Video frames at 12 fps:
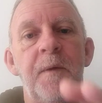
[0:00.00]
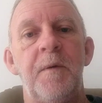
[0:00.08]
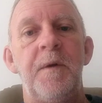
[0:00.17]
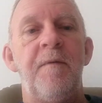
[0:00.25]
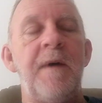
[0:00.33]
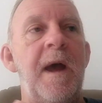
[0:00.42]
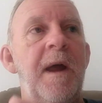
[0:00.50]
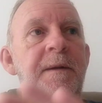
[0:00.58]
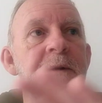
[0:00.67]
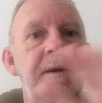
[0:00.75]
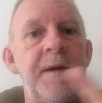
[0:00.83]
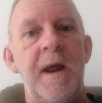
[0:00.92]
We're
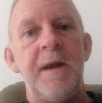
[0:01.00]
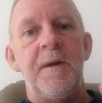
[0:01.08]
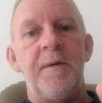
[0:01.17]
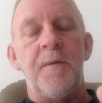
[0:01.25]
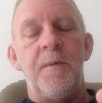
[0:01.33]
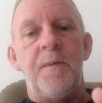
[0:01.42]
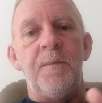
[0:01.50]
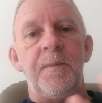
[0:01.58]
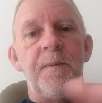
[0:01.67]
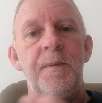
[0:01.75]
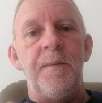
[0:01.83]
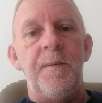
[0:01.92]
dividing technical
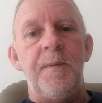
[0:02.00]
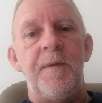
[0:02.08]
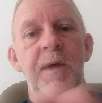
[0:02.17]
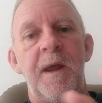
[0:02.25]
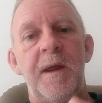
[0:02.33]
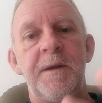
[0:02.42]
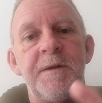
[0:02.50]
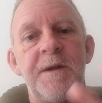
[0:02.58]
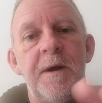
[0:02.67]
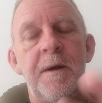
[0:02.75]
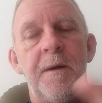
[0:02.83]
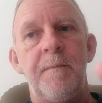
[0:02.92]
things
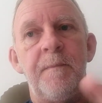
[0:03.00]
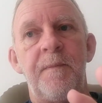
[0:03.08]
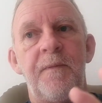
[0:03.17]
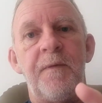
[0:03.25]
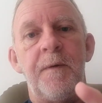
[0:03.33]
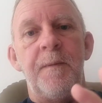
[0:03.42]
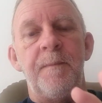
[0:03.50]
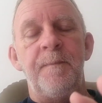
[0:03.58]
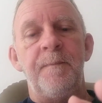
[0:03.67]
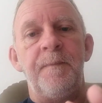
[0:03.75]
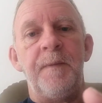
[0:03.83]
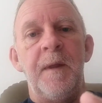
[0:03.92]
up
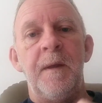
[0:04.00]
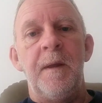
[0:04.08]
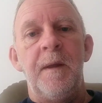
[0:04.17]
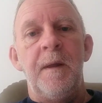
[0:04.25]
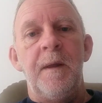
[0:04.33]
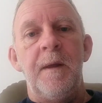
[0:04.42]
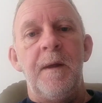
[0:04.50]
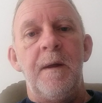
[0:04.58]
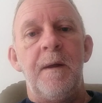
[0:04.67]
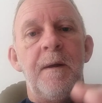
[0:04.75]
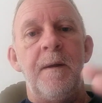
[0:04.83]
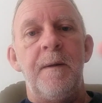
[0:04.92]
from
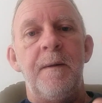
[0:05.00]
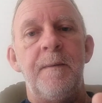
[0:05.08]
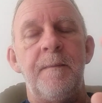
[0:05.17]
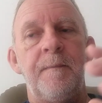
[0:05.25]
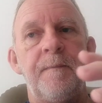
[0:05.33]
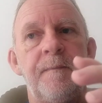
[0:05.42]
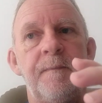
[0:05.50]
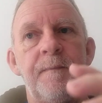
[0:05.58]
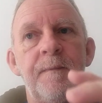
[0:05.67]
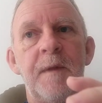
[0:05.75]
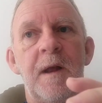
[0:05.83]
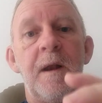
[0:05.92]

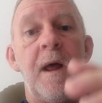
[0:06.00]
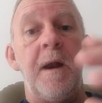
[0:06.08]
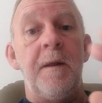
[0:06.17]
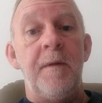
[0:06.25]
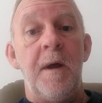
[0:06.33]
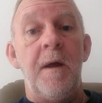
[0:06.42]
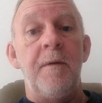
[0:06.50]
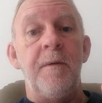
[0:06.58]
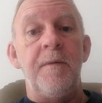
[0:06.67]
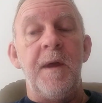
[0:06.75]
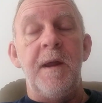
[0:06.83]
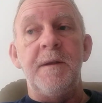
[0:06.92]
a lot of the
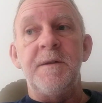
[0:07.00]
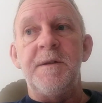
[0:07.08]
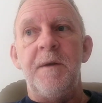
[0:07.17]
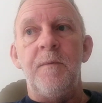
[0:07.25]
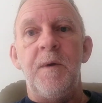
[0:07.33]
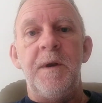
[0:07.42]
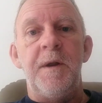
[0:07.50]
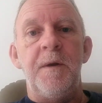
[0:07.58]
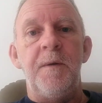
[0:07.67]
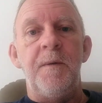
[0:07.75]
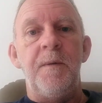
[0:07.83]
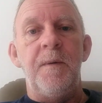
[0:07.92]
other things that we
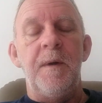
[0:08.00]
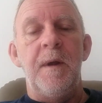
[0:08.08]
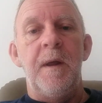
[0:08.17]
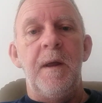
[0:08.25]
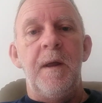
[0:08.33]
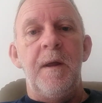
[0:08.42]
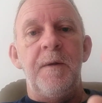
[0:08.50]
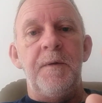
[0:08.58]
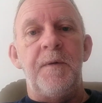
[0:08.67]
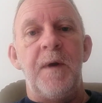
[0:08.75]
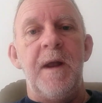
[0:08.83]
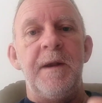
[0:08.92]
do.
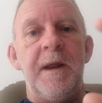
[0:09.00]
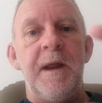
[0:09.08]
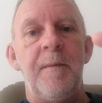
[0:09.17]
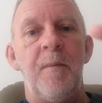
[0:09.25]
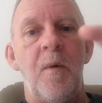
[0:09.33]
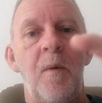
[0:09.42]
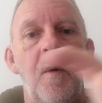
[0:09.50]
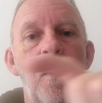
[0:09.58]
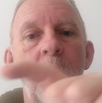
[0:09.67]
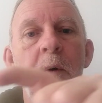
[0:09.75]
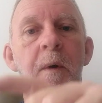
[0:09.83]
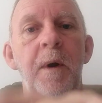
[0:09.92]
Trying to get more
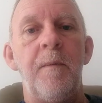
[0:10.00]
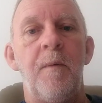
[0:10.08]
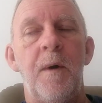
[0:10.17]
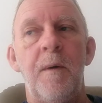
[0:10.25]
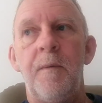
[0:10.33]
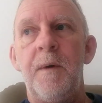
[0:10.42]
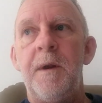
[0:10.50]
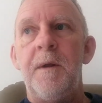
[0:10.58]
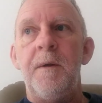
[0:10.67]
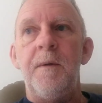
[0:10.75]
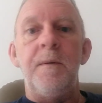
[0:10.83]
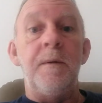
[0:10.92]
order in what we
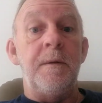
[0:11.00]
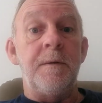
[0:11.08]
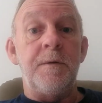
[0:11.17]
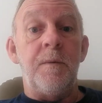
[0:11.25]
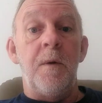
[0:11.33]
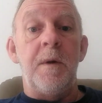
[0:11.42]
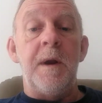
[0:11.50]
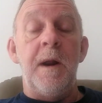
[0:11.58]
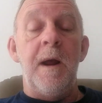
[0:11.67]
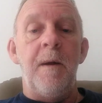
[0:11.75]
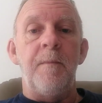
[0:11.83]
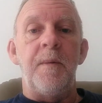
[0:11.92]
do. It's working
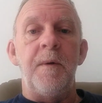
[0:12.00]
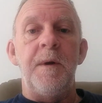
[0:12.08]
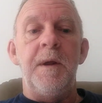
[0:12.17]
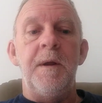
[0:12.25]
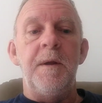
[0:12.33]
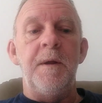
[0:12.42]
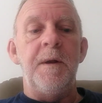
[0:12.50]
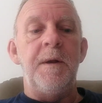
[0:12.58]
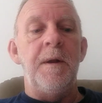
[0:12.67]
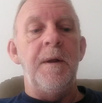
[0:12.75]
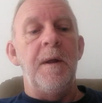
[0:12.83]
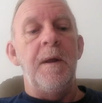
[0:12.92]
out pretty good.